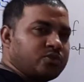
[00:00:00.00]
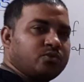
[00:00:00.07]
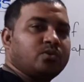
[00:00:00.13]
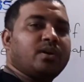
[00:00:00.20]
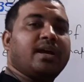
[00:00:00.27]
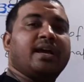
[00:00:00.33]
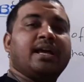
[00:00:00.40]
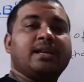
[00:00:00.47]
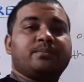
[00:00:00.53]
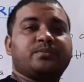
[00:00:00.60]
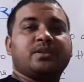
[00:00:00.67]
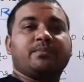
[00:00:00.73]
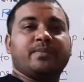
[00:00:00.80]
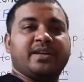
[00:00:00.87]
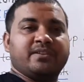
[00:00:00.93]
to help
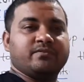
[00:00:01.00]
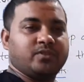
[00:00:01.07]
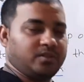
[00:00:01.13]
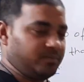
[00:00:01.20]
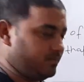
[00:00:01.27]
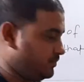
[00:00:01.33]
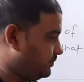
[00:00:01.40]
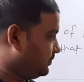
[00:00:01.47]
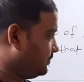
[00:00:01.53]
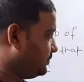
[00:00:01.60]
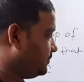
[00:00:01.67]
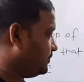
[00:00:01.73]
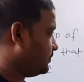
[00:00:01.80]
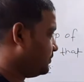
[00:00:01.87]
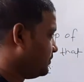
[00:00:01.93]
the main verb.
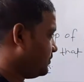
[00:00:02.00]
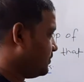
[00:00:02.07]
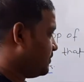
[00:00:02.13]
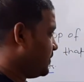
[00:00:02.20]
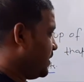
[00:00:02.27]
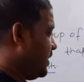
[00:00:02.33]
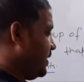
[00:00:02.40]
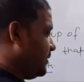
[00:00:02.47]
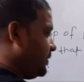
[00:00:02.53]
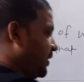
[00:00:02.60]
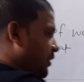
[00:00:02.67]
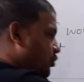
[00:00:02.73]
They